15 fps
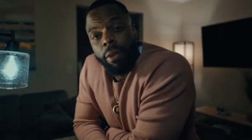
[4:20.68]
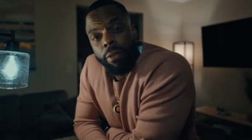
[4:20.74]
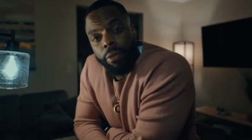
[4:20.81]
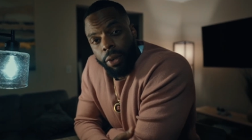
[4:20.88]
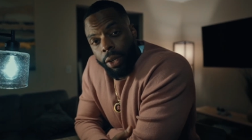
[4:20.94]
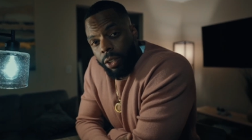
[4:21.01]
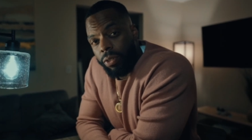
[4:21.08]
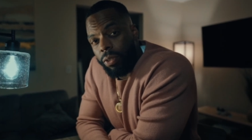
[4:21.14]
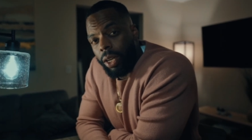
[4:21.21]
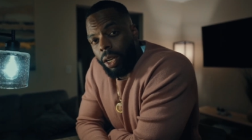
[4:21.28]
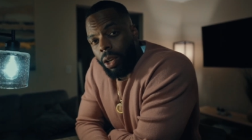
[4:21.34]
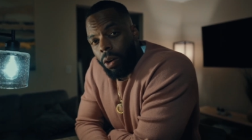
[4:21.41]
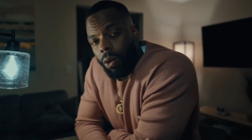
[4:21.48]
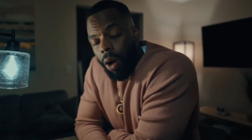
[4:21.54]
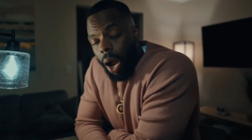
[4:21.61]
For this
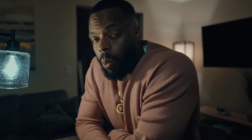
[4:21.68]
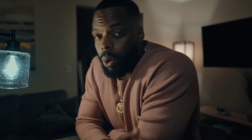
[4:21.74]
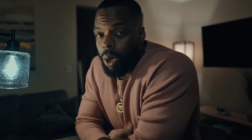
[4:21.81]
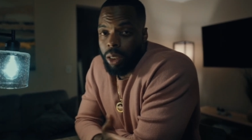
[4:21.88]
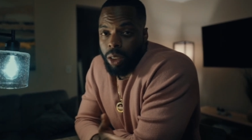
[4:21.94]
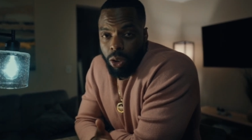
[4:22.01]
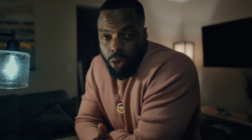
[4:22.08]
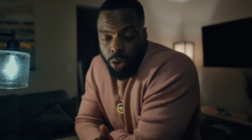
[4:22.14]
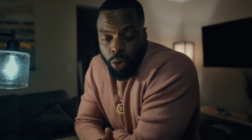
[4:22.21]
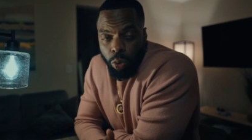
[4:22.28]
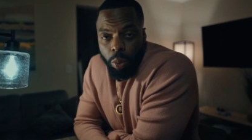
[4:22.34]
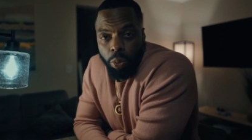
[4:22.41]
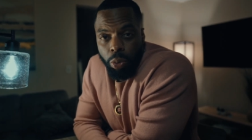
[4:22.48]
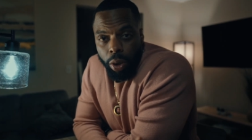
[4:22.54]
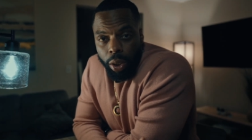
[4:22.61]
video, I wanted to use a
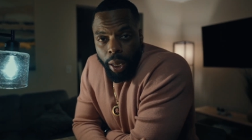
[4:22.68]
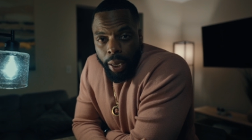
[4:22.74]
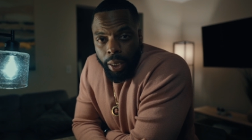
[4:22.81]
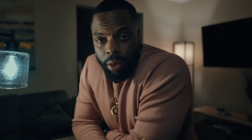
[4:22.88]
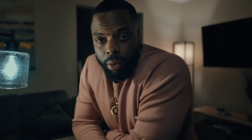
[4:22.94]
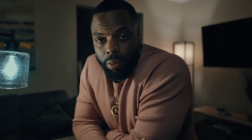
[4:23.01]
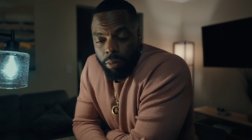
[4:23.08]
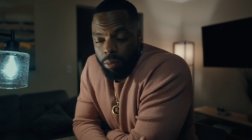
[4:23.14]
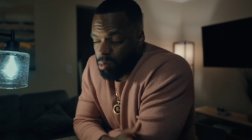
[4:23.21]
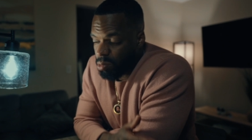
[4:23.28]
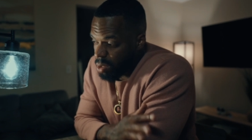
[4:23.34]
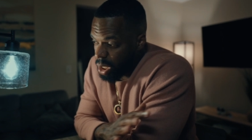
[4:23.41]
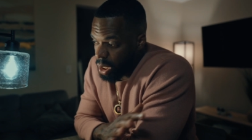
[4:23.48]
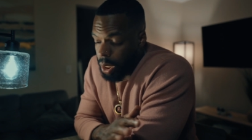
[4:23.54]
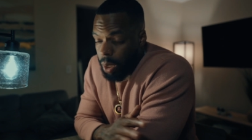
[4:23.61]
3-point light.
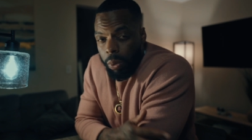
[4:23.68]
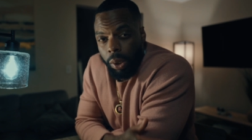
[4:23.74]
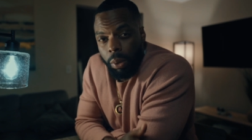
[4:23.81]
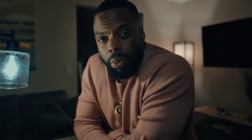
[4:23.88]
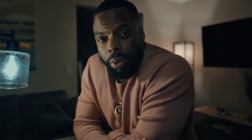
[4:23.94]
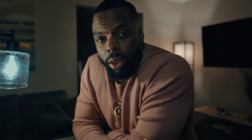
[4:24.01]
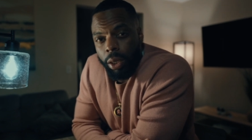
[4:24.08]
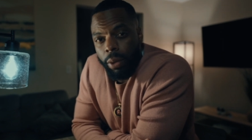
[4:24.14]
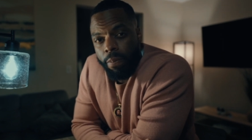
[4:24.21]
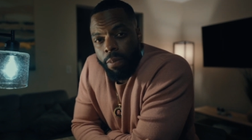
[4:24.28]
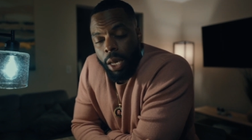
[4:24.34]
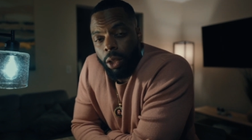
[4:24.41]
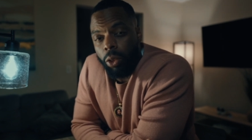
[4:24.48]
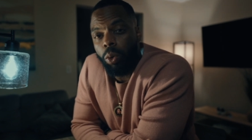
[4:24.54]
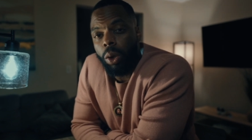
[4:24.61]
Simply put,
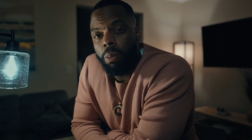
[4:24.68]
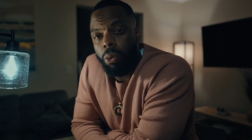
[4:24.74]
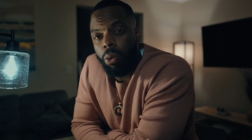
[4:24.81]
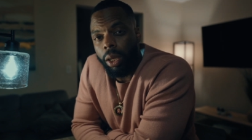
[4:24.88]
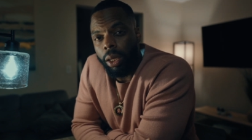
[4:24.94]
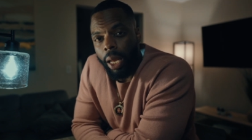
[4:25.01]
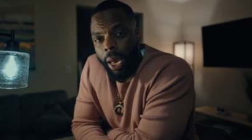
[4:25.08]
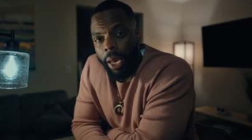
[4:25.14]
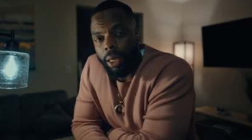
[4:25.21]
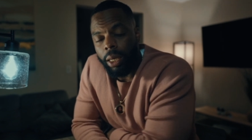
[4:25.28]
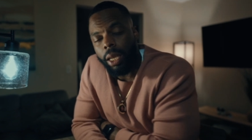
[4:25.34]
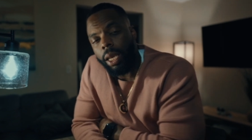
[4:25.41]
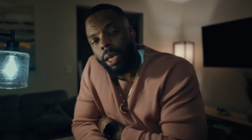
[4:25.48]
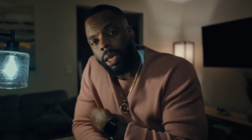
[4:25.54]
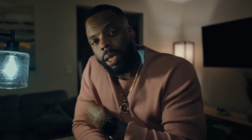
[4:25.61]
a 3-point lighting
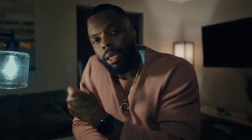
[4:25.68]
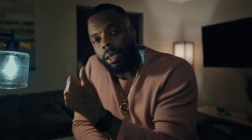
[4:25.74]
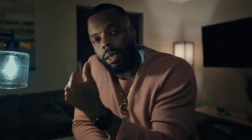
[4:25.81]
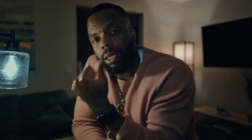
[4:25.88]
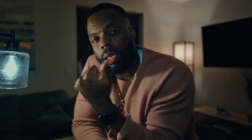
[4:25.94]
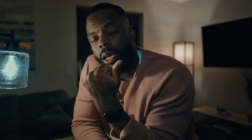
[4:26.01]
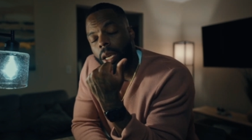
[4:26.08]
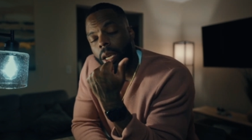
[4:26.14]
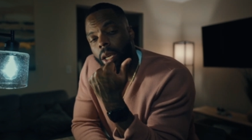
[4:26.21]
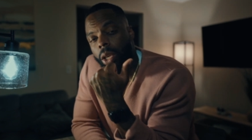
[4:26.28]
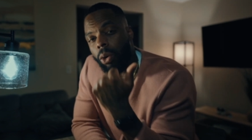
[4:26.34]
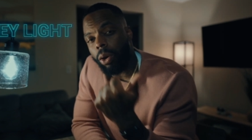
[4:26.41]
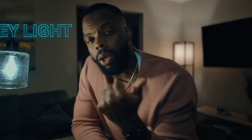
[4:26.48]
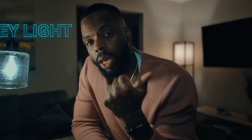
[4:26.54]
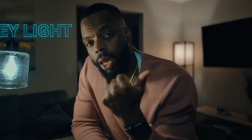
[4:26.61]
is
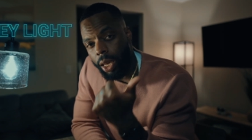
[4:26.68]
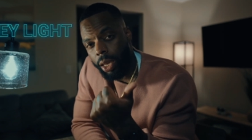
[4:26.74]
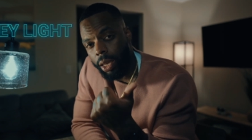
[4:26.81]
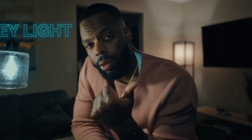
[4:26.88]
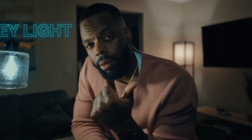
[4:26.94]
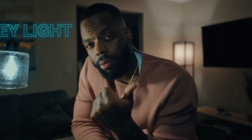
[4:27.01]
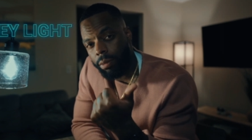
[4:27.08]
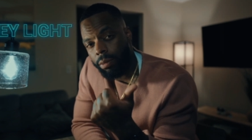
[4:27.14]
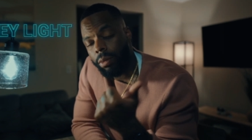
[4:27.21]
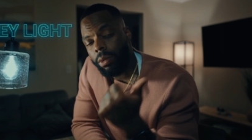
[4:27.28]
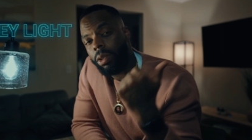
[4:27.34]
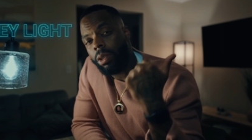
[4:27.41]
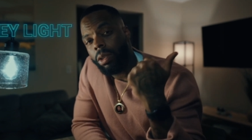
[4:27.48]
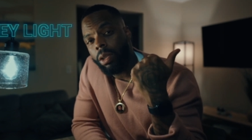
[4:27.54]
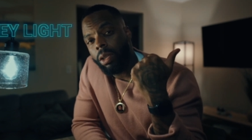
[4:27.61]
your key,
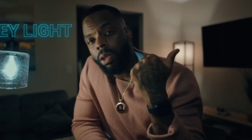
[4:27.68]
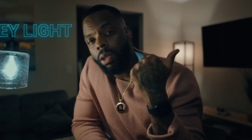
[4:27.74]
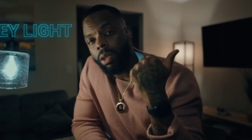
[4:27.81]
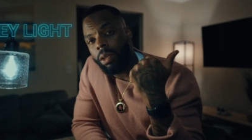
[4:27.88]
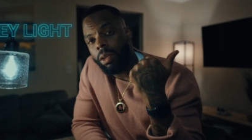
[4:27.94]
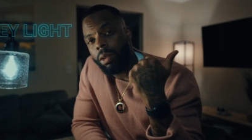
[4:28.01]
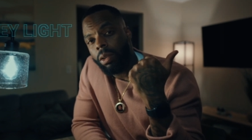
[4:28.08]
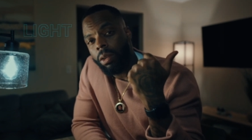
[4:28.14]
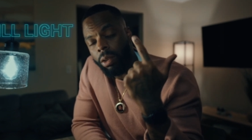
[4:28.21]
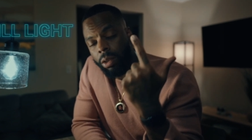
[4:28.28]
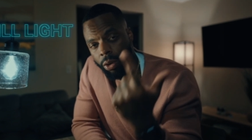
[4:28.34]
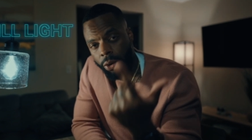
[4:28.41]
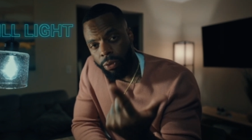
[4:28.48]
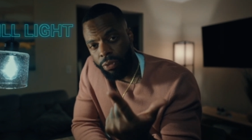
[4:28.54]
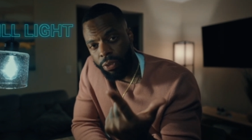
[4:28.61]

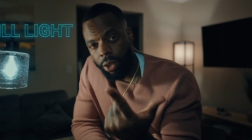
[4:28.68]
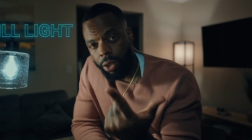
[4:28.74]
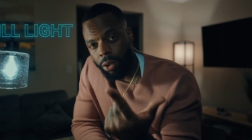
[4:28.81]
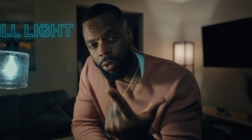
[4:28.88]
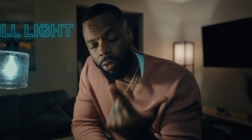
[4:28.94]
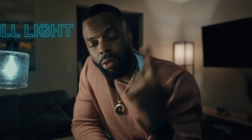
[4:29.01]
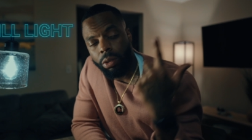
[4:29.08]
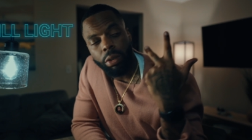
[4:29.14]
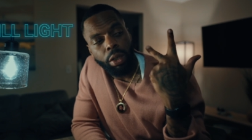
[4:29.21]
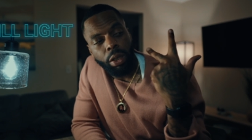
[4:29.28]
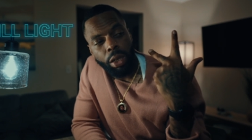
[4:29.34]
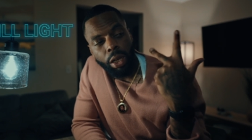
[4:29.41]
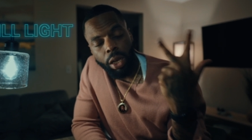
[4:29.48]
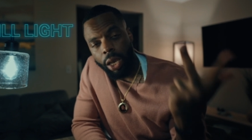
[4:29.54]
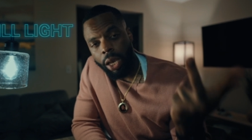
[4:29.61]
your fill,
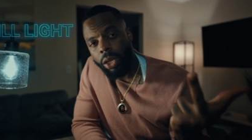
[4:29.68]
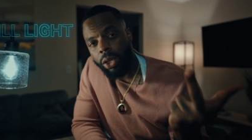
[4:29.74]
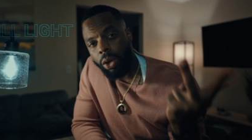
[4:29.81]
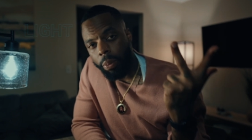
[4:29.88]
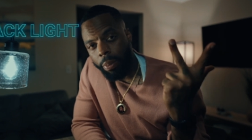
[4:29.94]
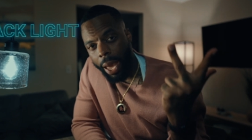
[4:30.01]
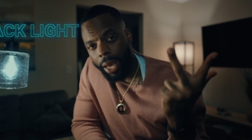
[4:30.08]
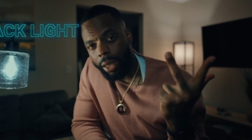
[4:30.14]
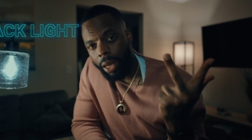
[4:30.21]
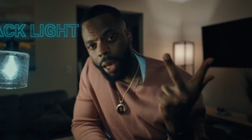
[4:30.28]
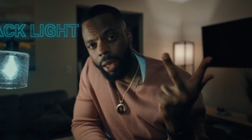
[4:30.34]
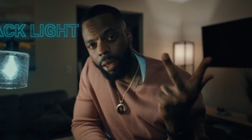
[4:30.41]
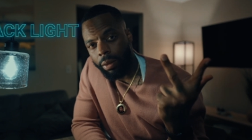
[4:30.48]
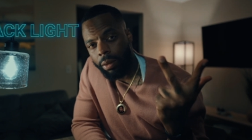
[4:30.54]
and your backlight.